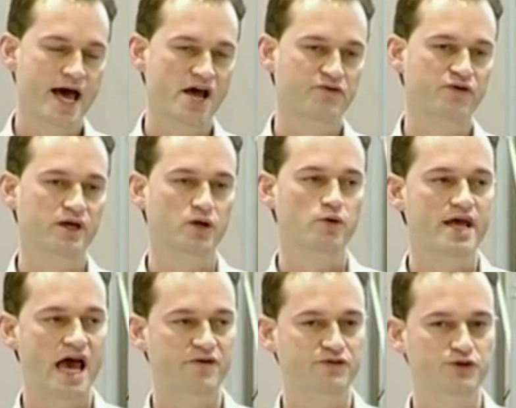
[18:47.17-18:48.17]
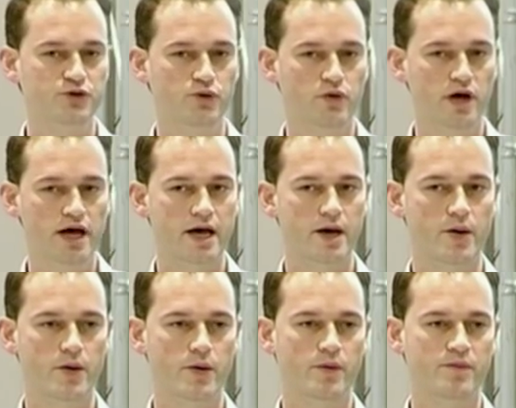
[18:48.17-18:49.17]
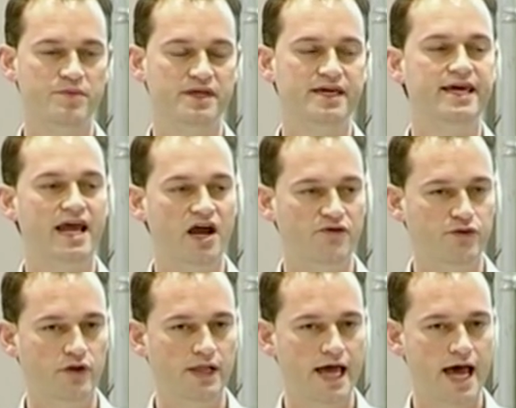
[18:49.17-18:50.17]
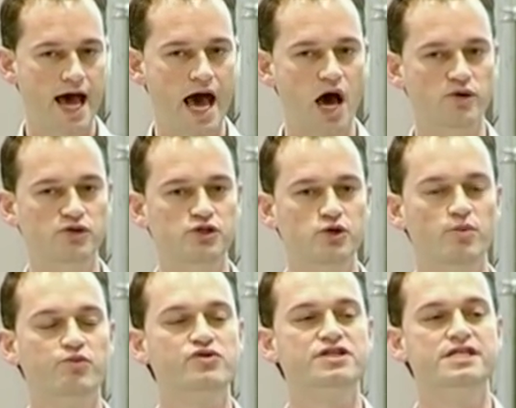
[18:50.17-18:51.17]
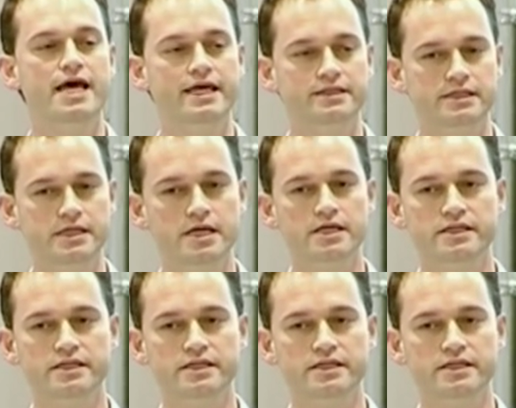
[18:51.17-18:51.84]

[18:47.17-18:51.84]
I think we have to be careful how to present